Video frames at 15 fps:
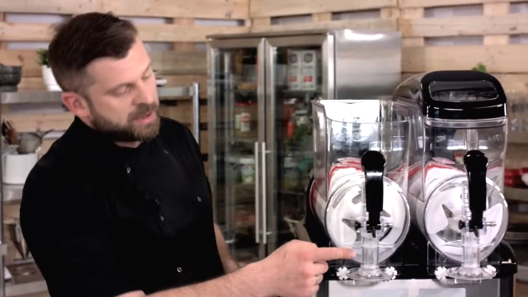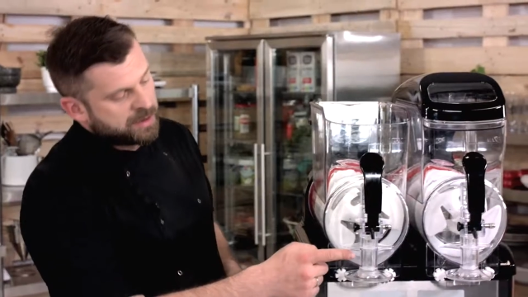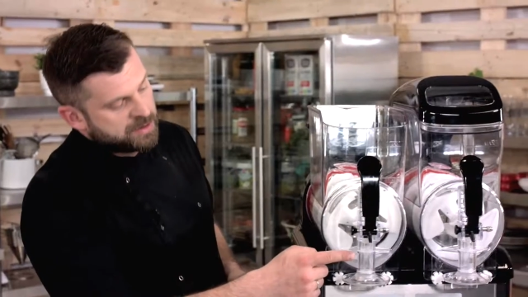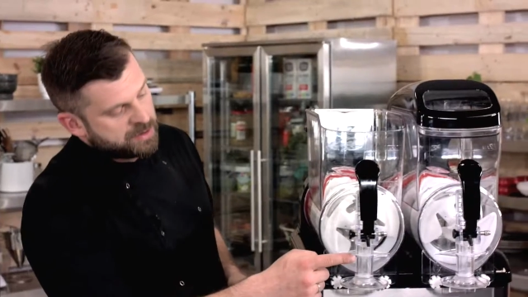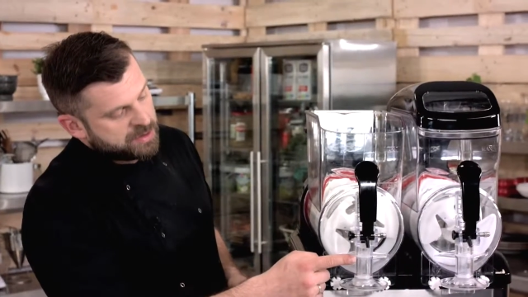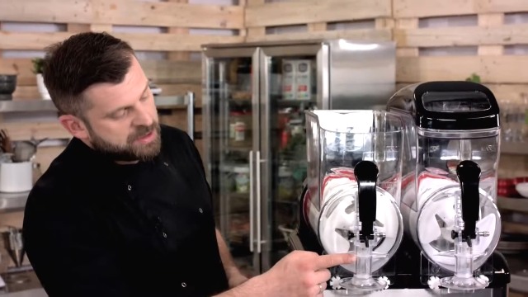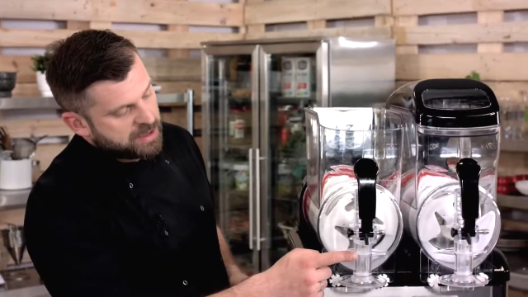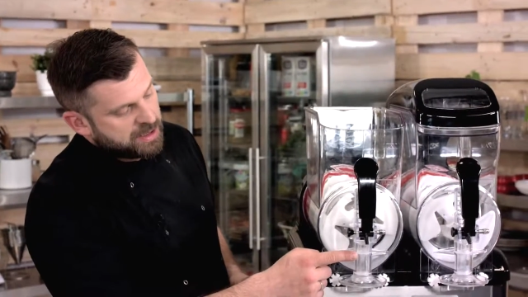that
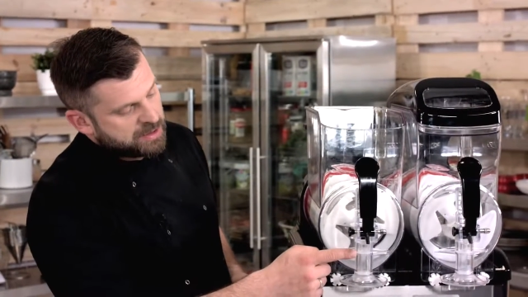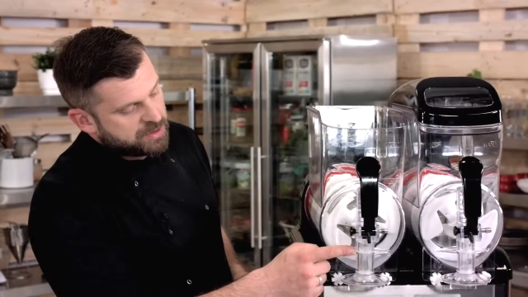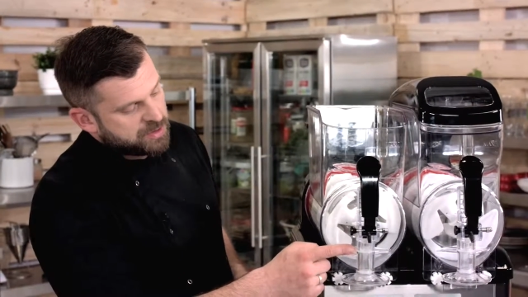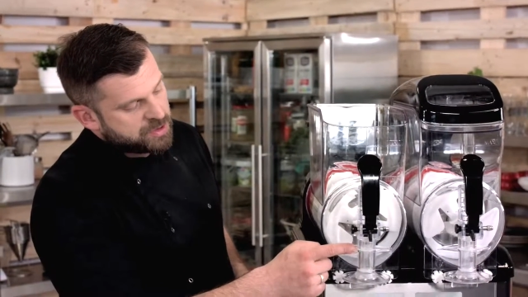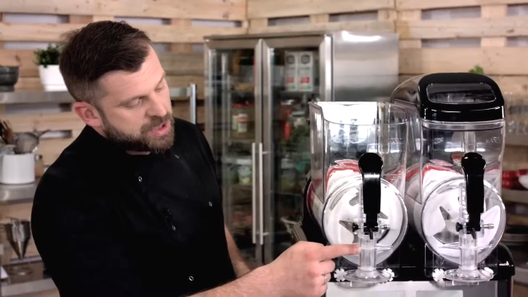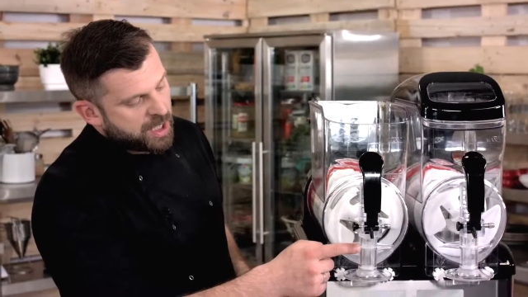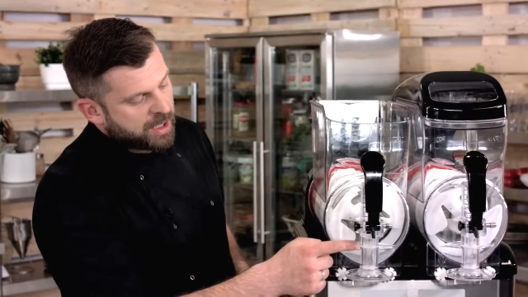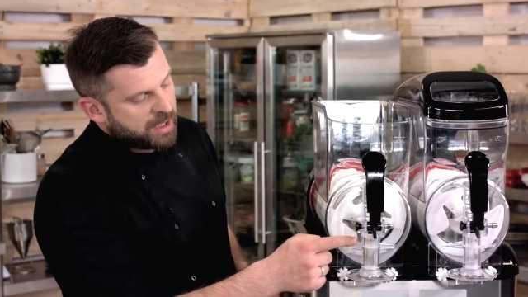you need to
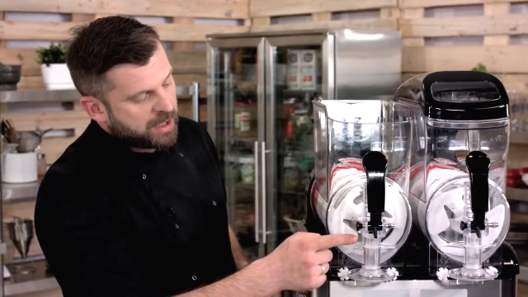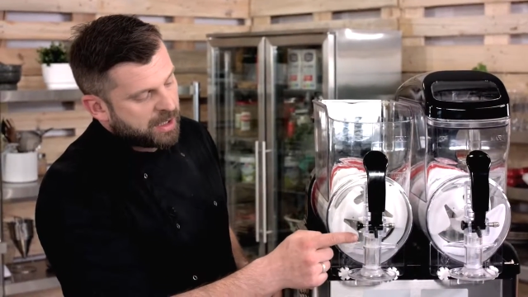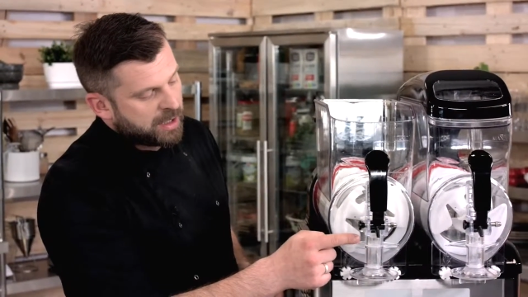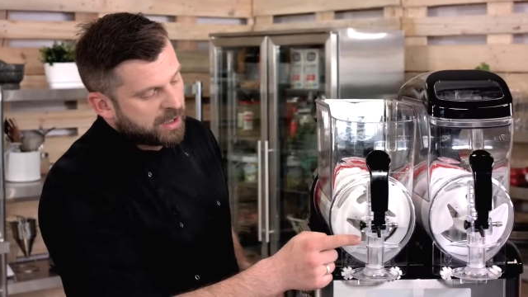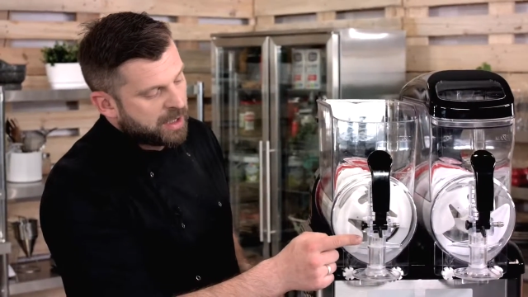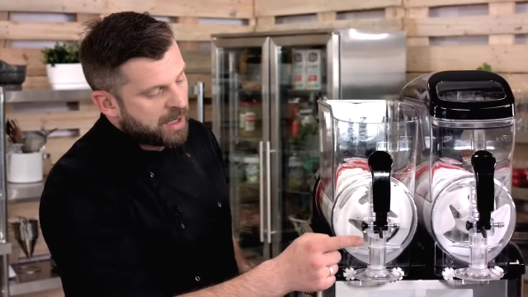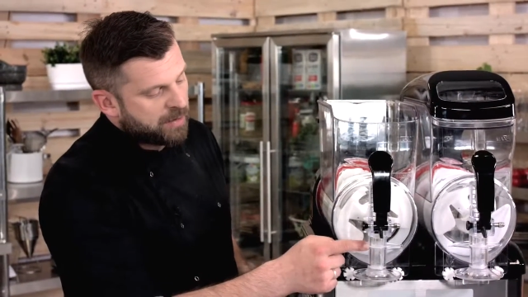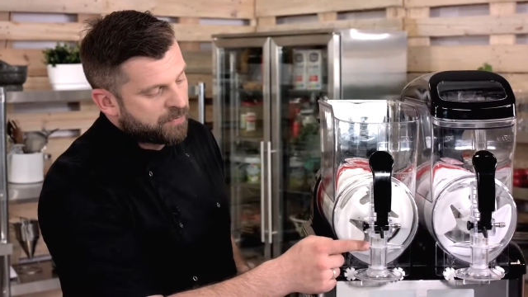check
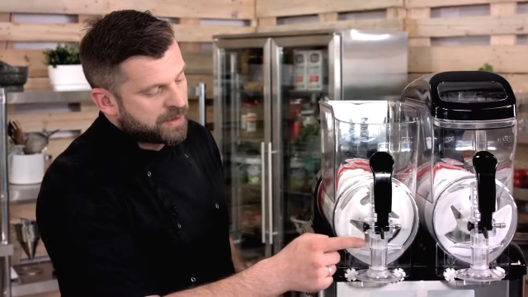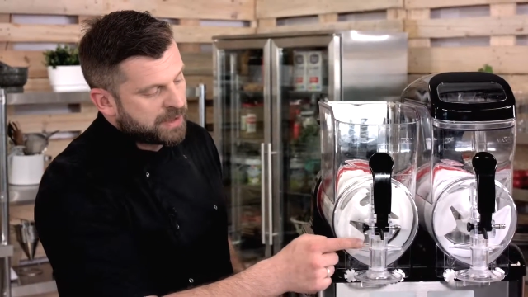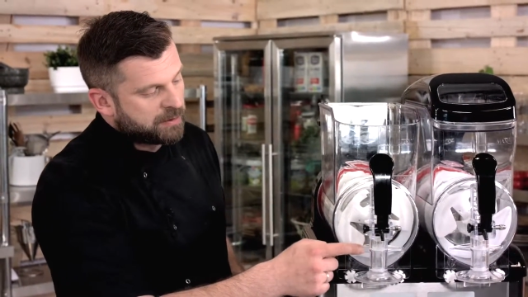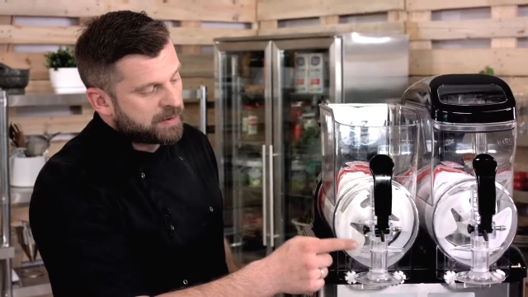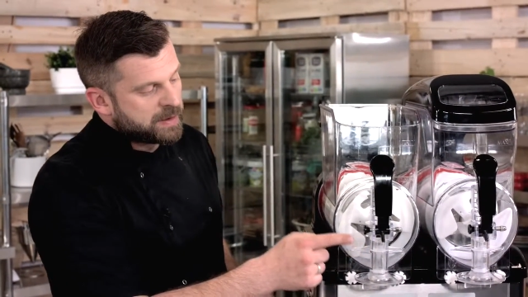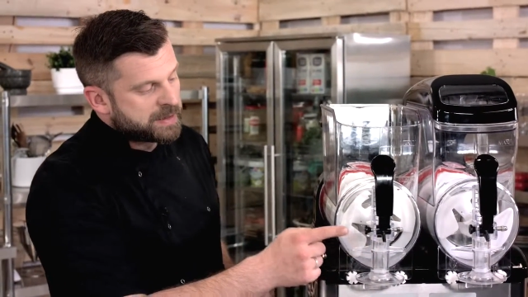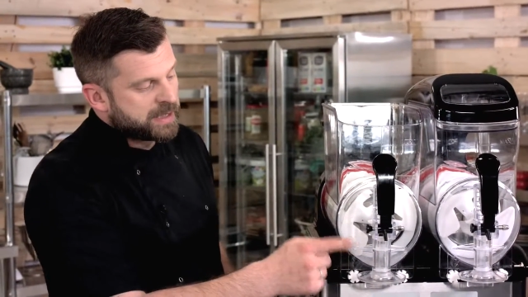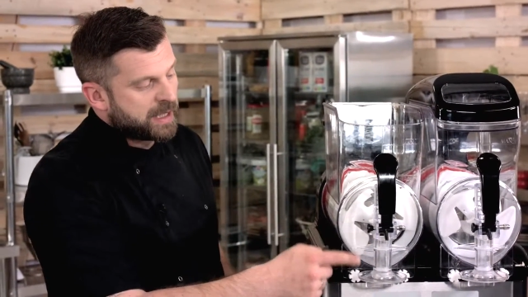every
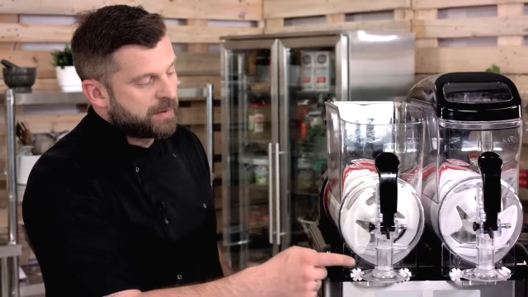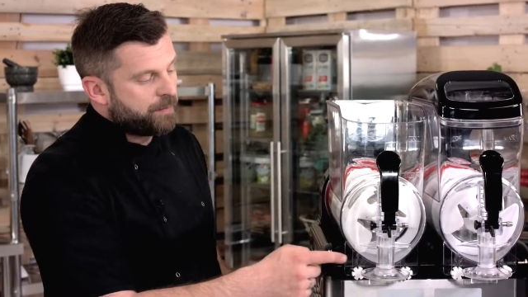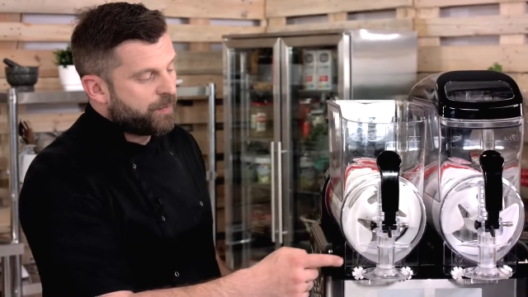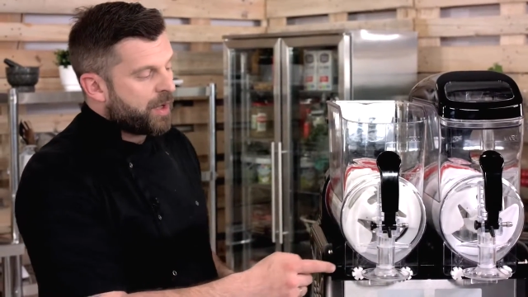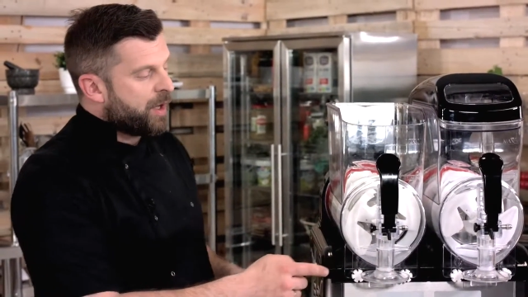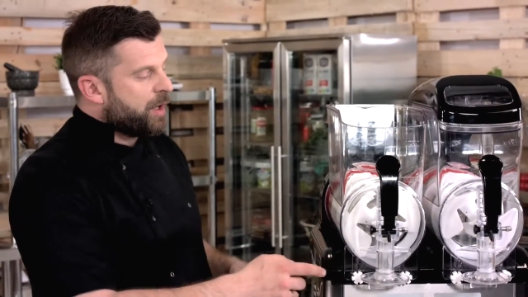now and then,